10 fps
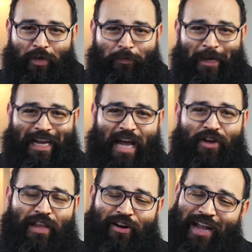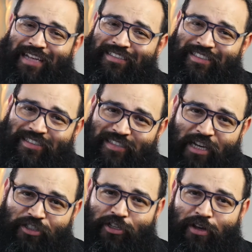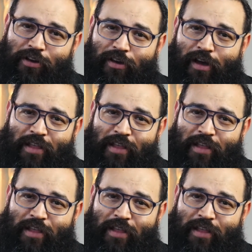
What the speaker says: which began on the last section